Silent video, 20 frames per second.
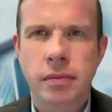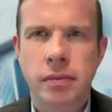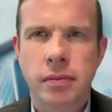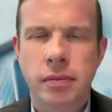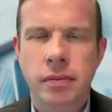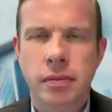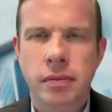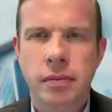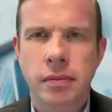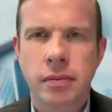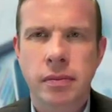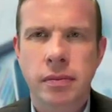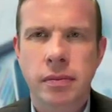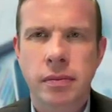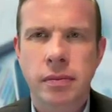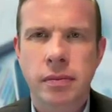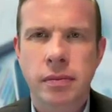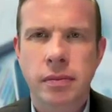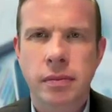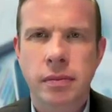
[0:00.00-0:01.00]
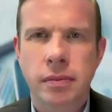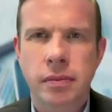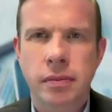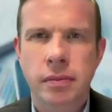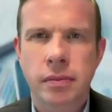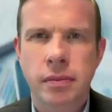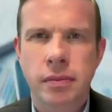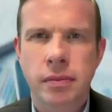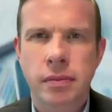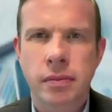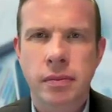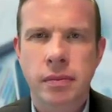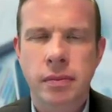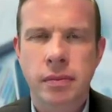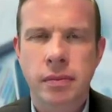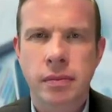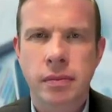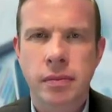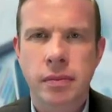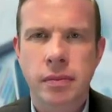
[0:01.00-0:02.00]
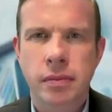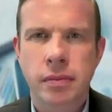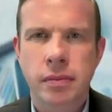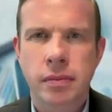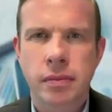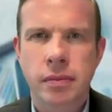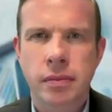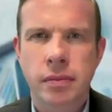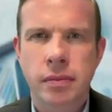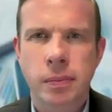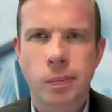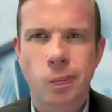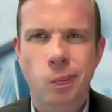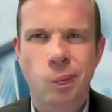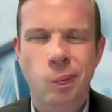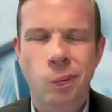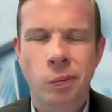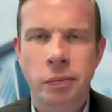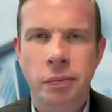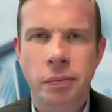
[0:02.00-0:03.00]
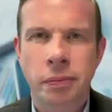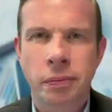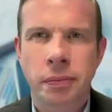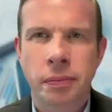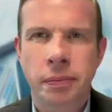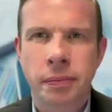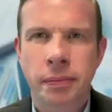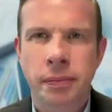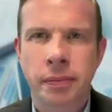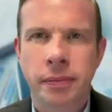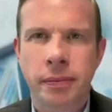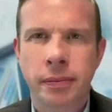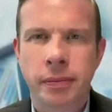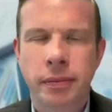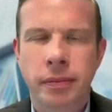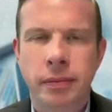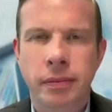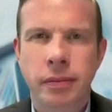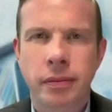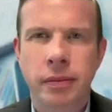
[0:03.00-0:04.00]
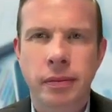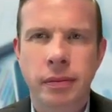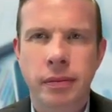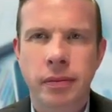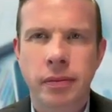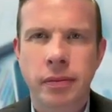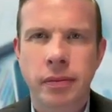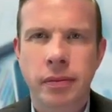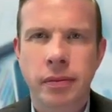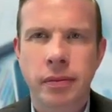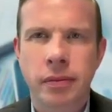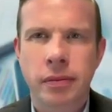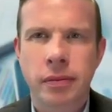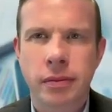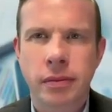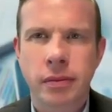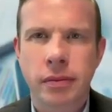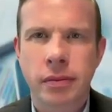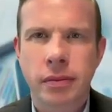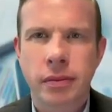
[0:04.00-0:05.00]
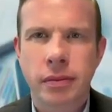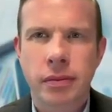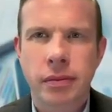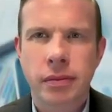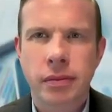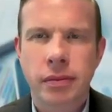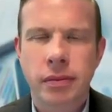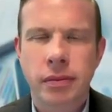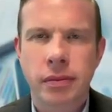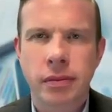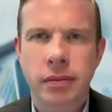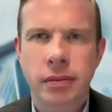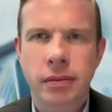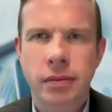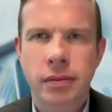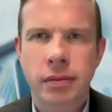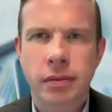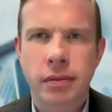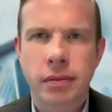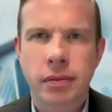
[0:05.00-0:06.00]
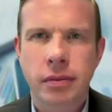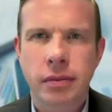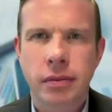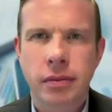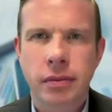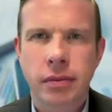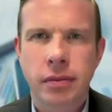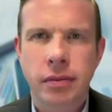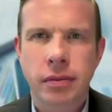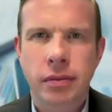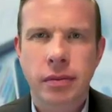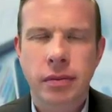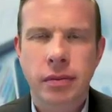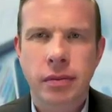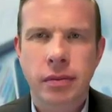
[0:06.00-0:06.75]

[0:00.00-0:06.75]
[no speech]